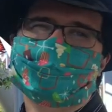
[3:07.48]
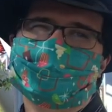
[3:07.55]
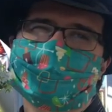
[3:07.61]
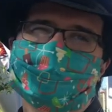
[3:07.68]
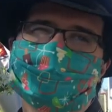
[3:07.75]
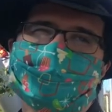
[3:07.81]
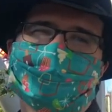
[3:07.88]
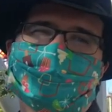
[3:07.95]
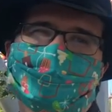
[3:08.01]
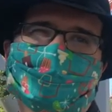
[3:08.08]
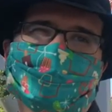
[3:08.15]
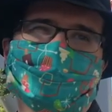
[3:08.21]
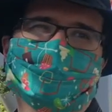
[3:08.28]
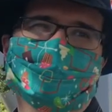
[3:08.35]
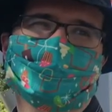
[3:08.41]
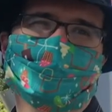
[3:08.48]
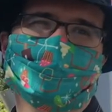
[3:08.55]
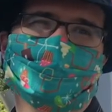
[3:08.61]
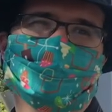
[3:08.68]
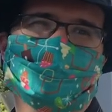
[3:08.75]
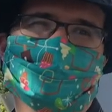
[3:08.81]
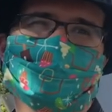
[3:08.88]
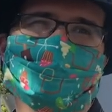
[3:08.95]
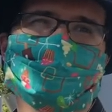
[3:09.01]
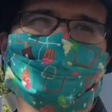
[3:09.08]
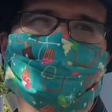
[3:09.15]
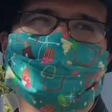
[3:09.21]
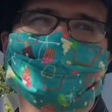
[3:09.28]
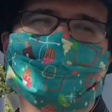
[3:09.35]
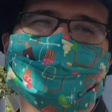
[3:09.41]
behind me over here, and uh,
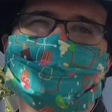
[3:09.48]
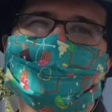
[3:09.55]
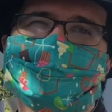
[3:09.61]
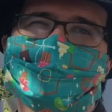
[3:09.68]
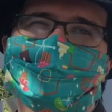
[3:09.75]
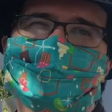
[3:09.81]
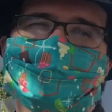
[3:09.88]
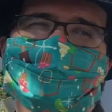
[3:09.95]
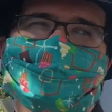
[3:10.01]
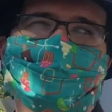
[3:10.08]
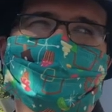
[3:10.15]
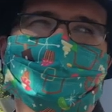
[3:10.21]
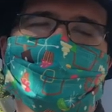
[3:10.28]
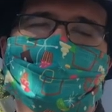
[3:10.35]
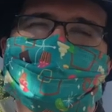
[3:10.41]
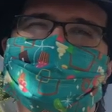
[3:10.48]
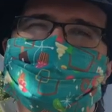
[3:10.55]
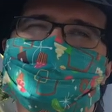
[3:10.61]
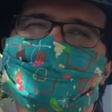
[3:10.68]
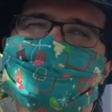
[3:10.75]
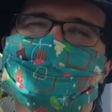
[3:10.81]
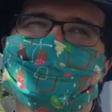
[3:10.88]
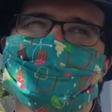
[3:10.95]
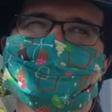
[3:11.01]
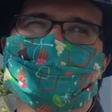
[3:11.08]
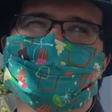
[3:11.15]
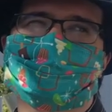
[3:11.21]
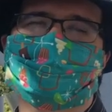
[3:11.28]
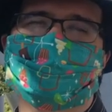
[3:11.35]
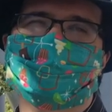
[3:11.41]
not used to
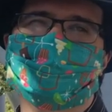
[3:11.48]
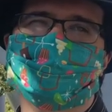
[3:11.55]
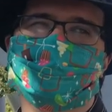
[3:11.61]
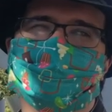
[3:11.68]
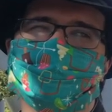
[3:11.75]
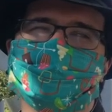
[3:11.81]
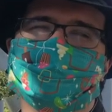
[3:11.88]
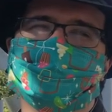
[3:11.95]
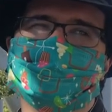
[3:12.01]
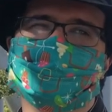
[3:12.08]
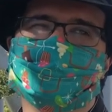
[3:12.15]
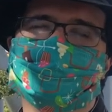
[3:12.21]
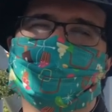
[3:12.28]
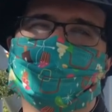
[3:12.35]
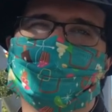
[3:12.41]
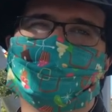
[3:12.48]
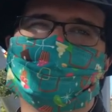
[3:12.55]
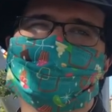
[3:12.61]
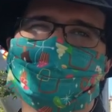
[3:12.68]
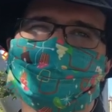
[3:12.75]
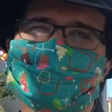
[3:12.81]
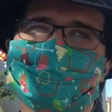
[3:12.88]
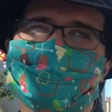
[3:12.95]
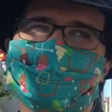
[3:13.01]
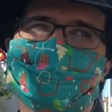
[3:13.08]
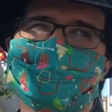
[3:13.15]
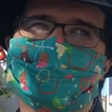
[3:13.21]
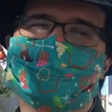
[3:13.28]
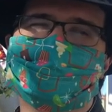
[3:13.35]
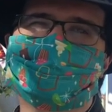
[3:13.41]
just sitting here and not hearing
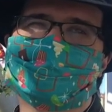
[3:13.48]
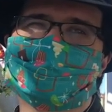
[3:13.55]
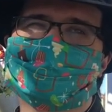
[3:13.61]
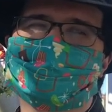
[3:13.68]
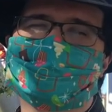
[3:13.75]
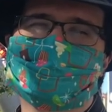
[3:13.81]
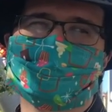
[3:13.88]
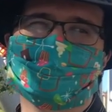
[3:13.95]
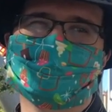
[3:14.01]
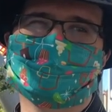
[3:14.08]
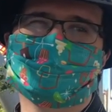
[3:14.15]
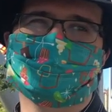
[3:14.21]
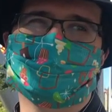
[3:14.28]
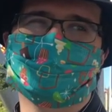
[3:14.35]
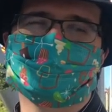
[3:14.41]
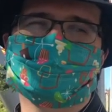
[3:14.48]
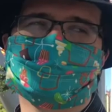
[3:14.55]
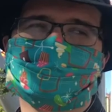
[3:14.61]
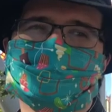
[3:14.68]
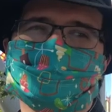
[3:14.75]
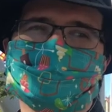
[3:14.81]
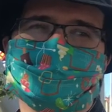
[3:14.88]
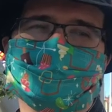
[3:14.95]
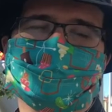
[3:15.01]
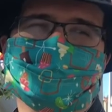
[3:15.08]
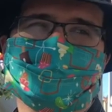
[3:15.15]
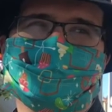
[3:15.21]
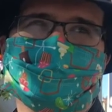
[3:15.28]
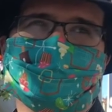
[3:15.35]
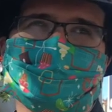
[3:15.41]
screams and the sound of the track. It's
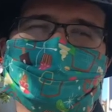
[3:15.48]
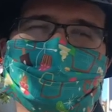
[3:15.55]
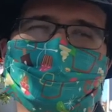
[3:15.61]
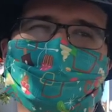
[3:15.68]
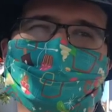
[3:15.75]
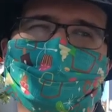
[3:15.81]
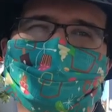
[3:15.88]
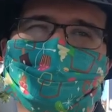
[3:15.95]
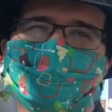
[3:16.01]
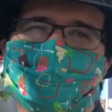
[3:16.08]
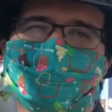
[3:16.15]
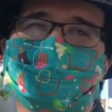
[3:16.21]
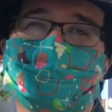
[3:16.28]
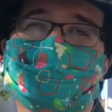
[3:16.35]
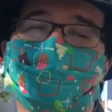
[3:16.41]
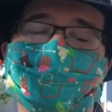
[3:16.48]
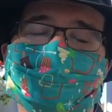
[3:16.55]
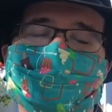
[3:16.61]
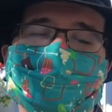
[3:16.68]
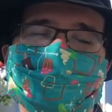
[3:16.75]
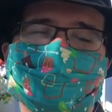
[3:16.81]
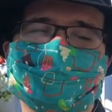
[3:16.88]
it's kind of weird, actually.